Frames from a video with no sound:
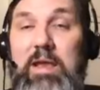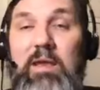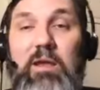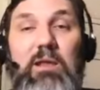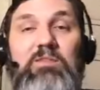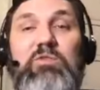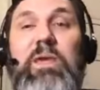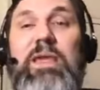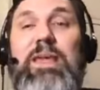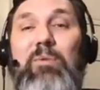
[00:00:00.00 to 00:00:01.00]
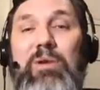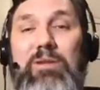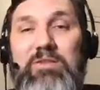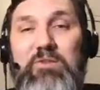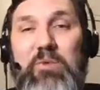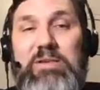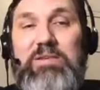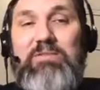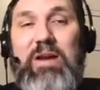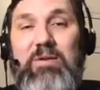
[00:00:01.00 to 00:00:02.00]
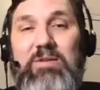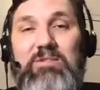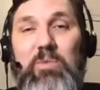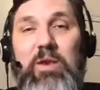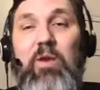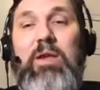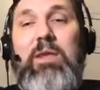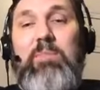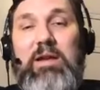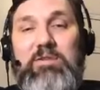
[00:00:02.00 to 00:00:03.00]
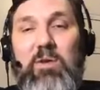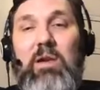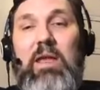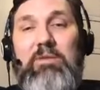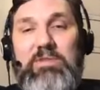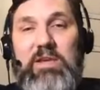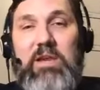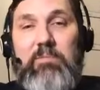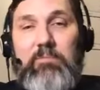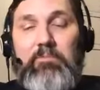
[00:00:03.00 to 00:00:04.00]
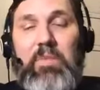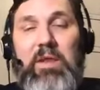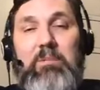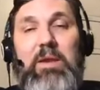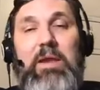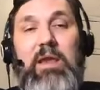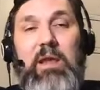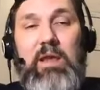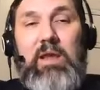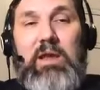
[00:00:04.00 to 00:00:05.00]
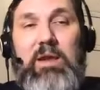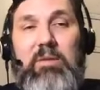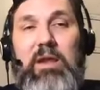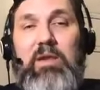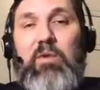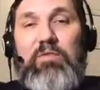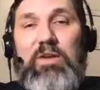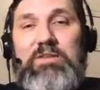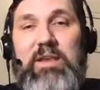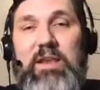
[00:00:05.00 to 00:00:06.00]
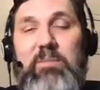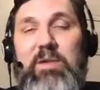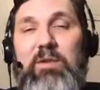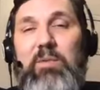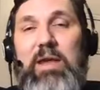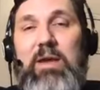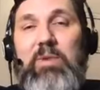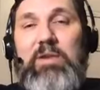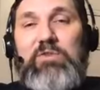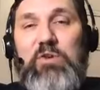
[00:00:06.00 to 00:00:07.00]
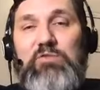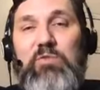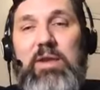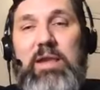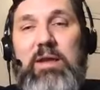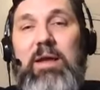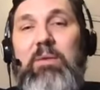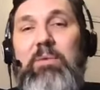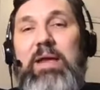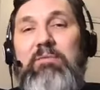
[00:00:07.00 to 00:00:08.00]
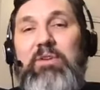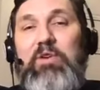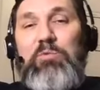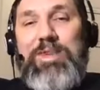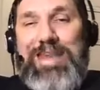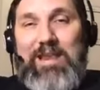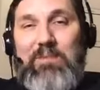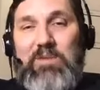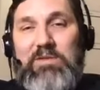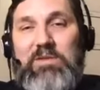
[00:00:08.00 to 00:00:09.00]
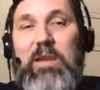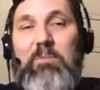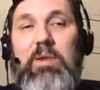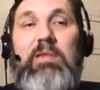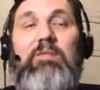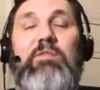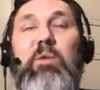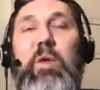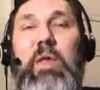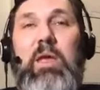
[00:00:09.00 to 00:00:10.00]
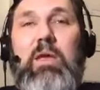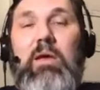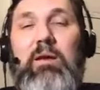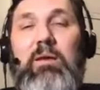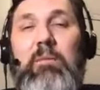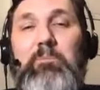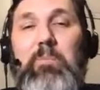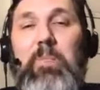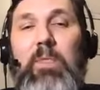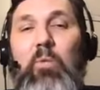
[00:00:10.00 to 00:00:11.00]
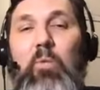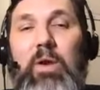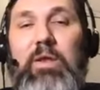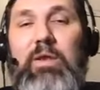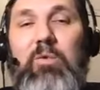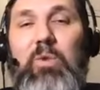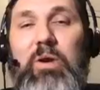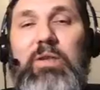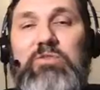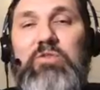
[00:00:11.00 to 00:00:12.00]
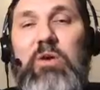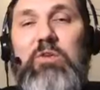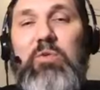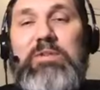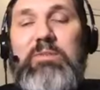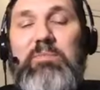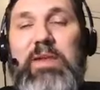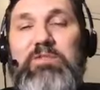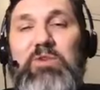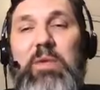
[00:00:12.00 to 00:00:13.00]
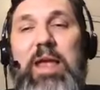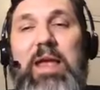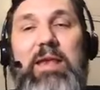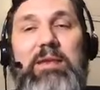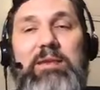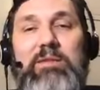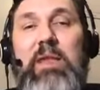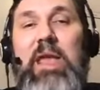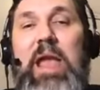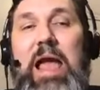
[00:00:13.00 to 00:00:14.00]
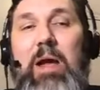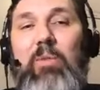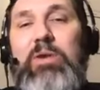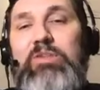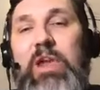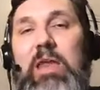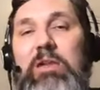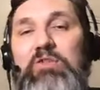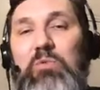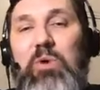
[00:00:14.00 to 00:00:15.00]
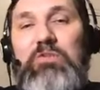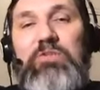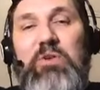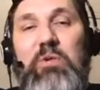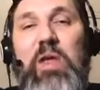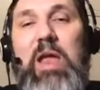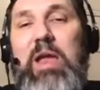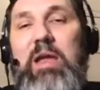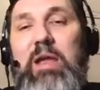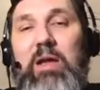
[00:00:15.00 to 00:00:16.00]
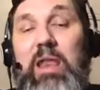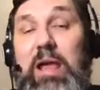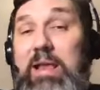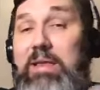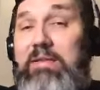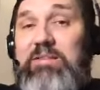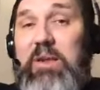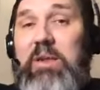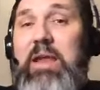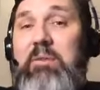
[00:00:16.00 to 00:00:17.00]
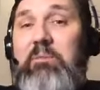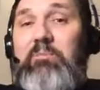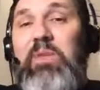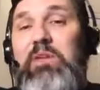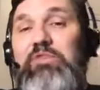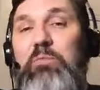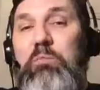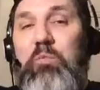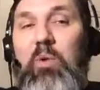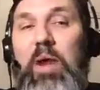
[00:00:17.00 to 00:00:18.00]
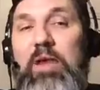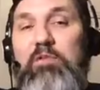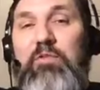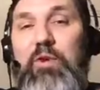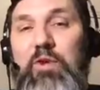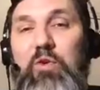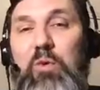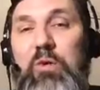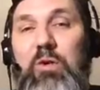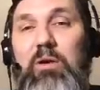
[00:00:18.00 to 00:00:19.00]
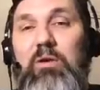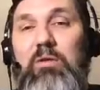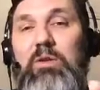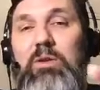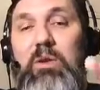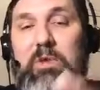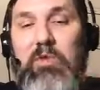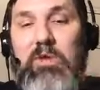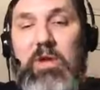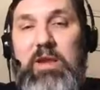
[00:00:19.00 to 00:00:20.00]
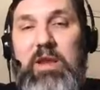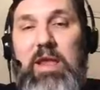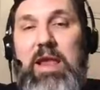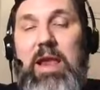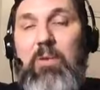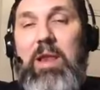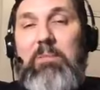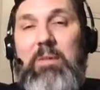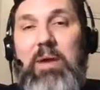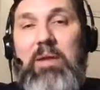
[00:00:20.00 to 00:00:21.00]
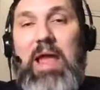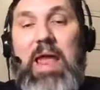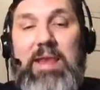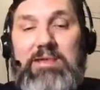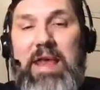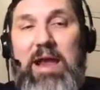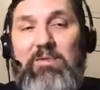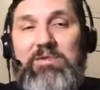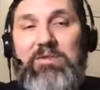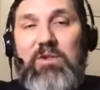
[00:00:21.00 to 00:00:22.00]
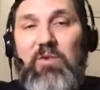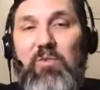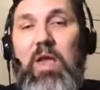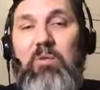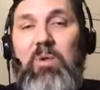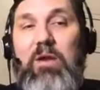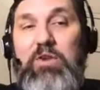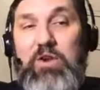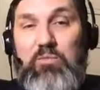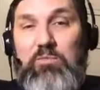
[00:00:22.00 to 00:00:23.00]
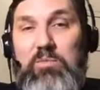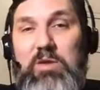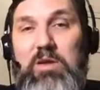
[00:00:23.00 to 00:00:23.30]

And uh, so we can get rid of this crazy virus so we can all get back to our lives again. Amen. I, I know if I said amen on that one in church right now, I would have a unanimous amen. So um, we're going to we're going to start doing some things on that. And listen, I want to challenge you also uh, like I did Sunday, to pray for your community. And what I mean by that is the houses that are right around you.